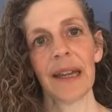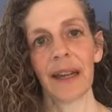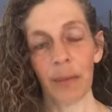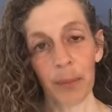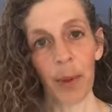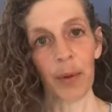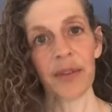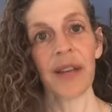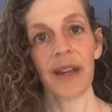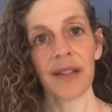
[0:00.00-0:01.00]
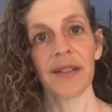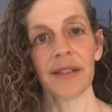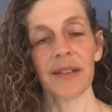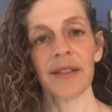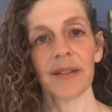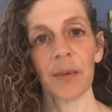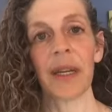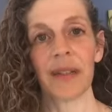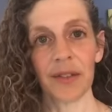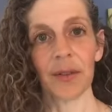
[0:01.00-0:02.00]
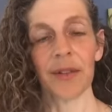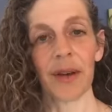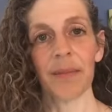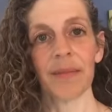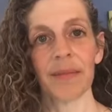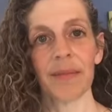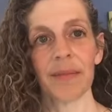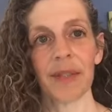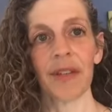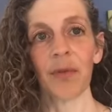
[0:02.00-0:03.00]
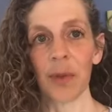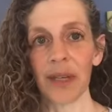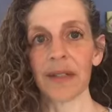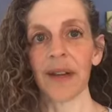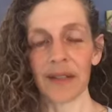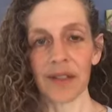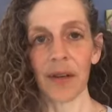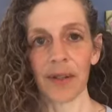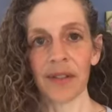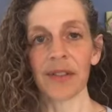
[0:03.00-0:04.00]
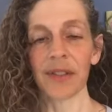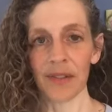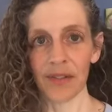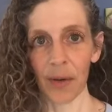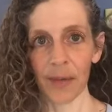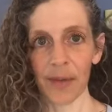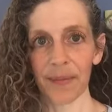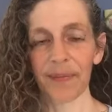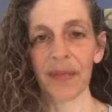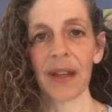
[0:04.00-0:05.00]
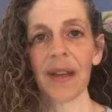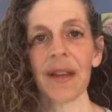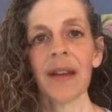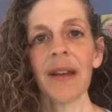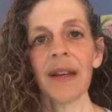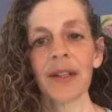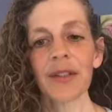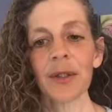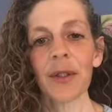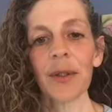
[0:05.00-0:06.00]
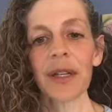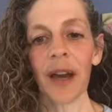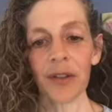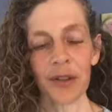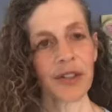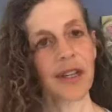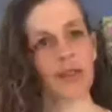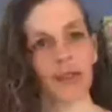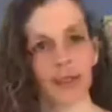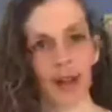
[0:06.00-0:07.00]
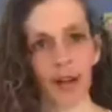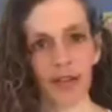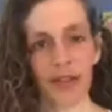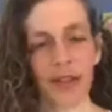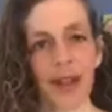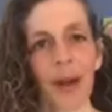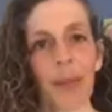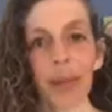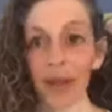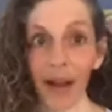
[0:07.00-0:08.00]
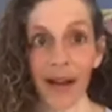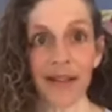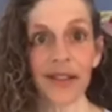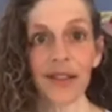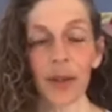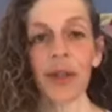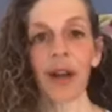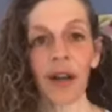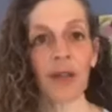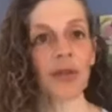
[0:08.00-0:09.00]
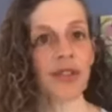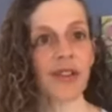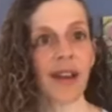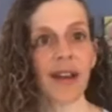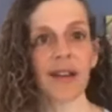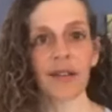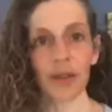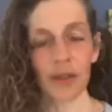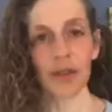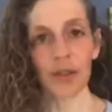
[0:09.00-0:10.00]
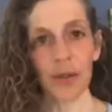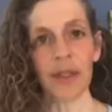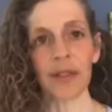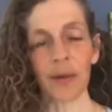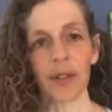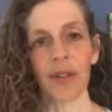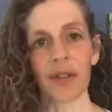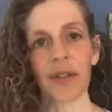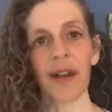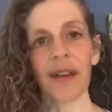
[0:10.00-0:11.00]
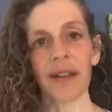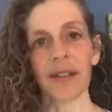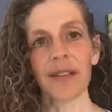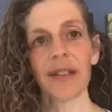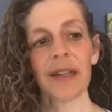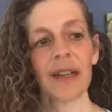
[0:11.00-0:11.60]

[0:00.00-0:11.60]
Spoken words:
And in both cases, we hinder them if we get knocked down instead of help them. So you can understand yourself, plus you can understand your student or your client.